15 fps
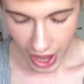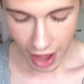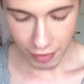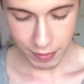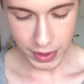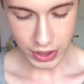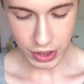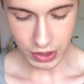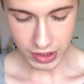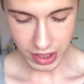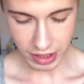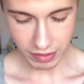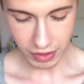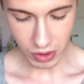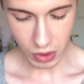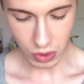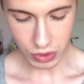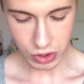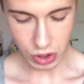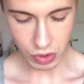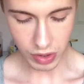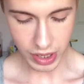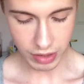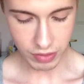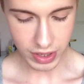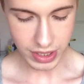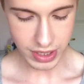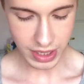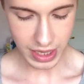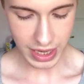have been using for contouring
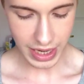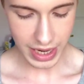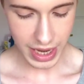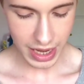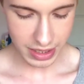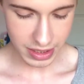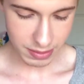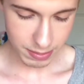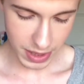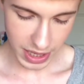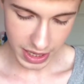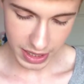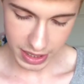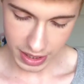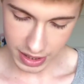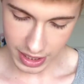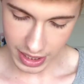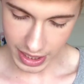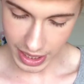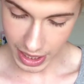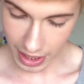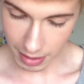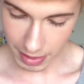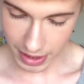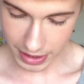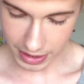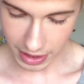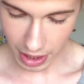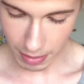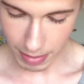recently has been the
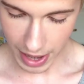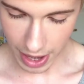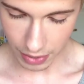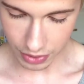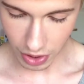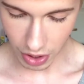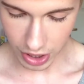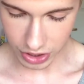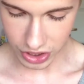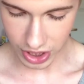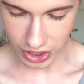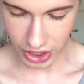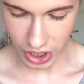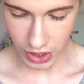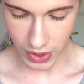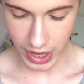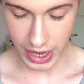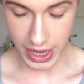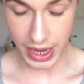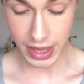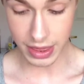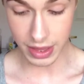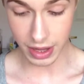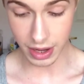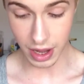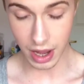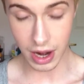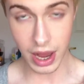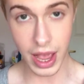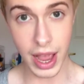Illamasqua powder eyeshadow in the
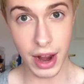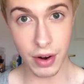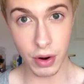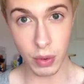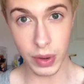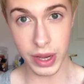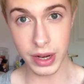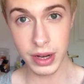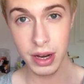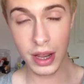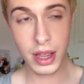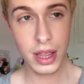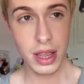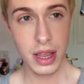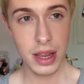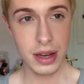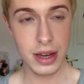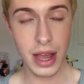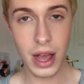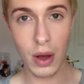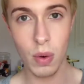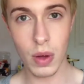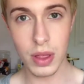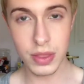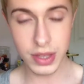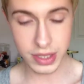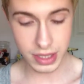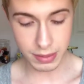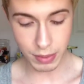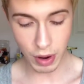colour Heroin. Now,
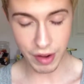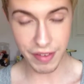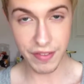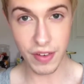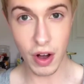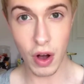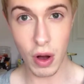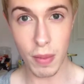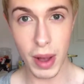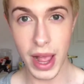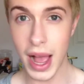this is by far my